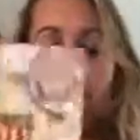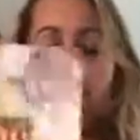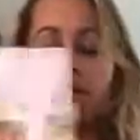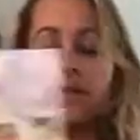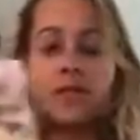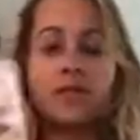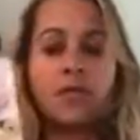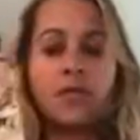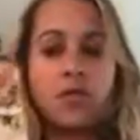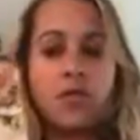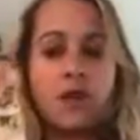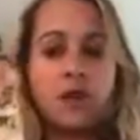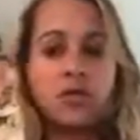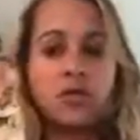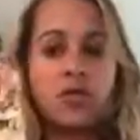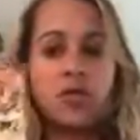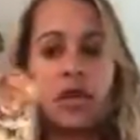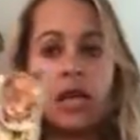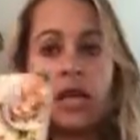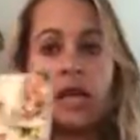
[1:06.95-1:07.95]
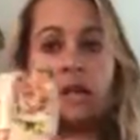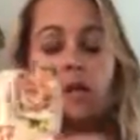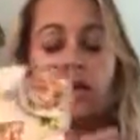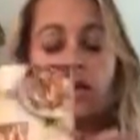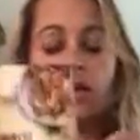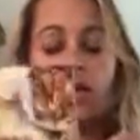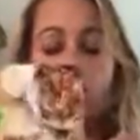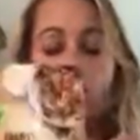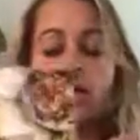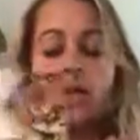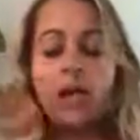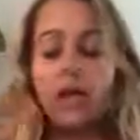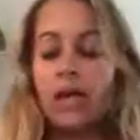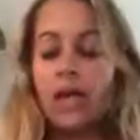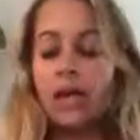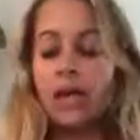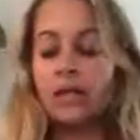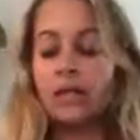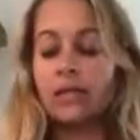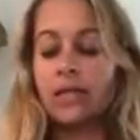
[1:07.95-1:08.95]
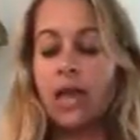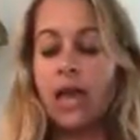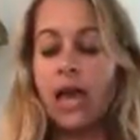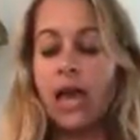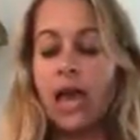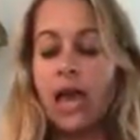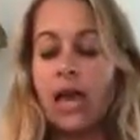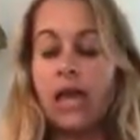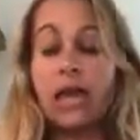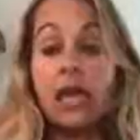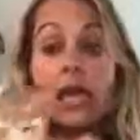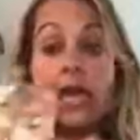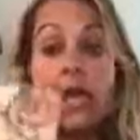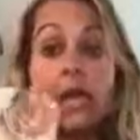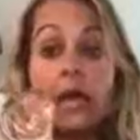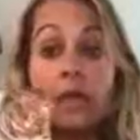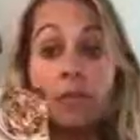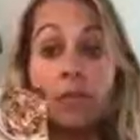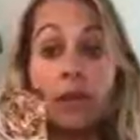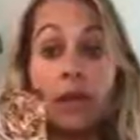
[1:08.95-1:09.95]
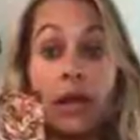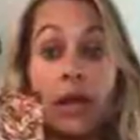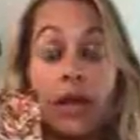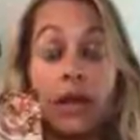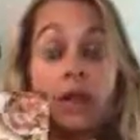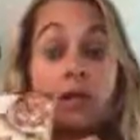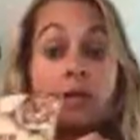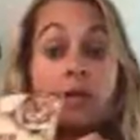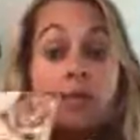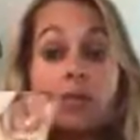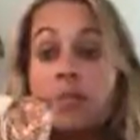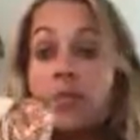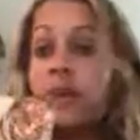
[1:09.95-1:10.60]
This is from Country Heat, but you will get a eating plan.